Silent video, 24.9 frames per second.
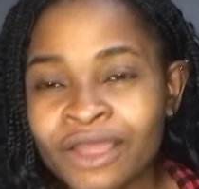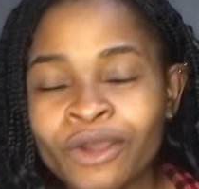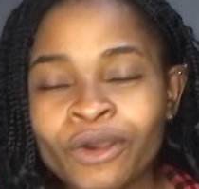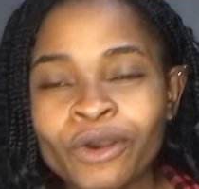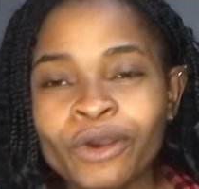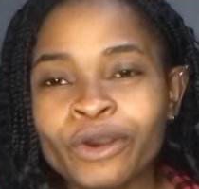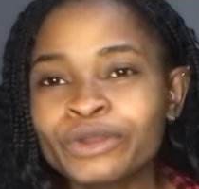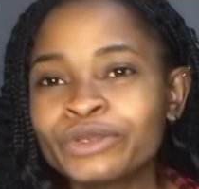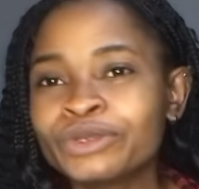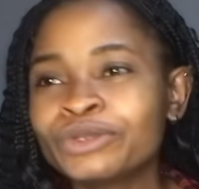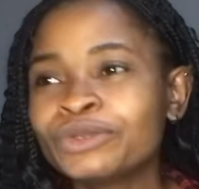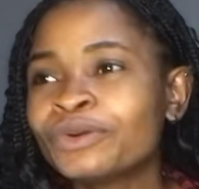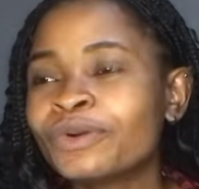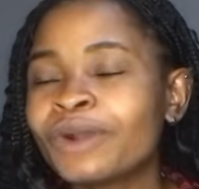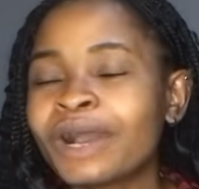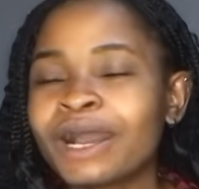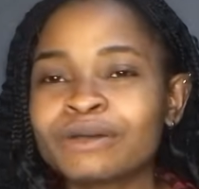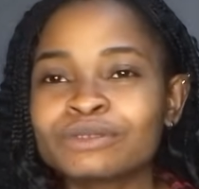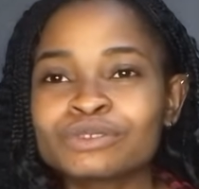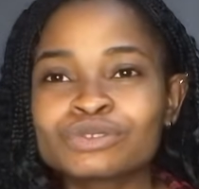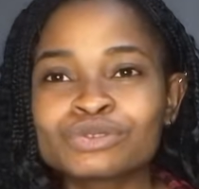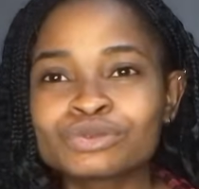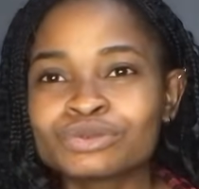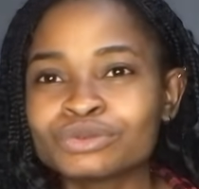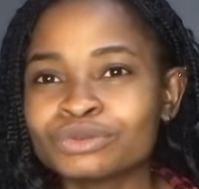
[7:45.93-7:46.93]
or you know
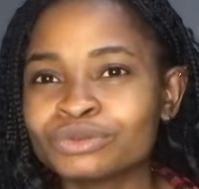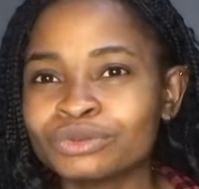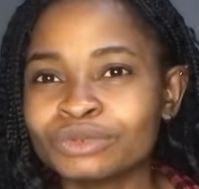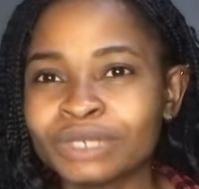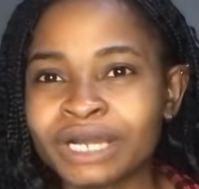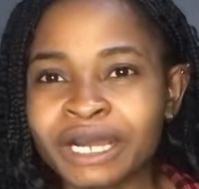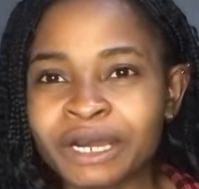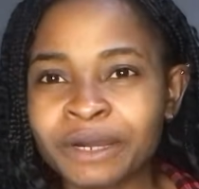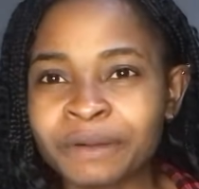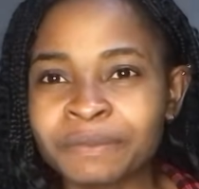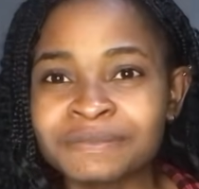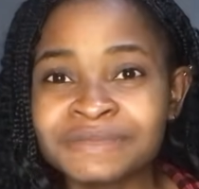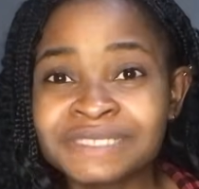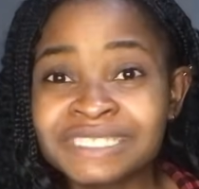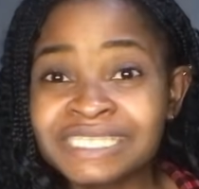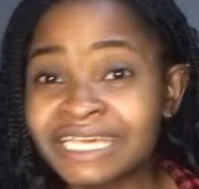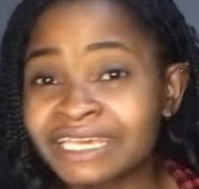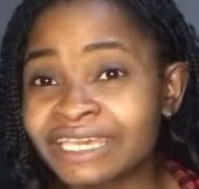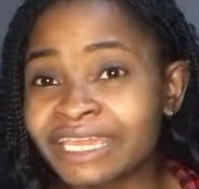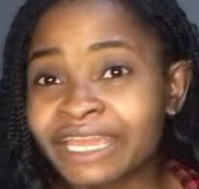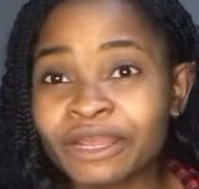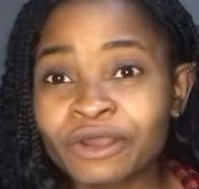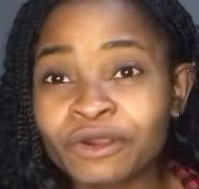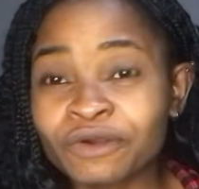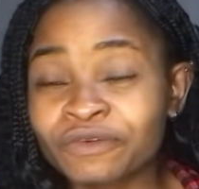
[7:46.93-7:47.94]
how to take
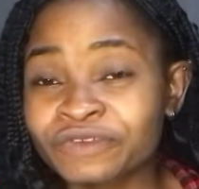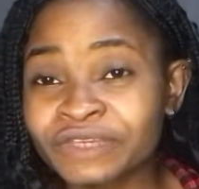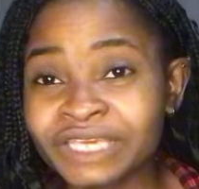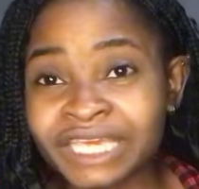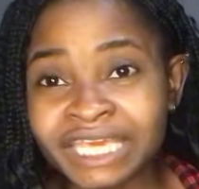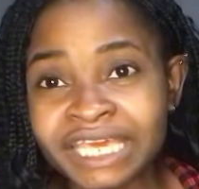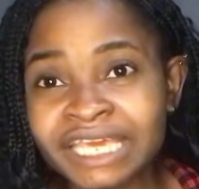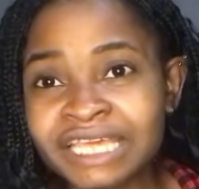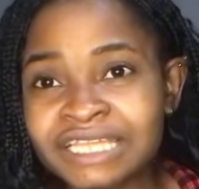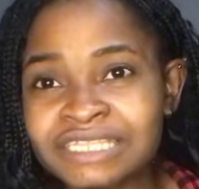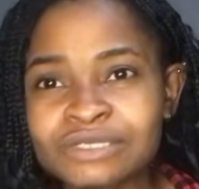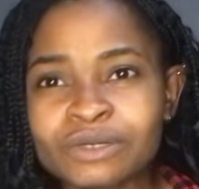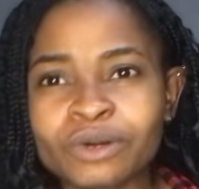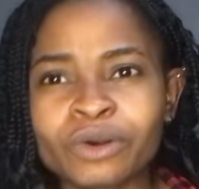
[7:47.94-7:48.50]
care of kids,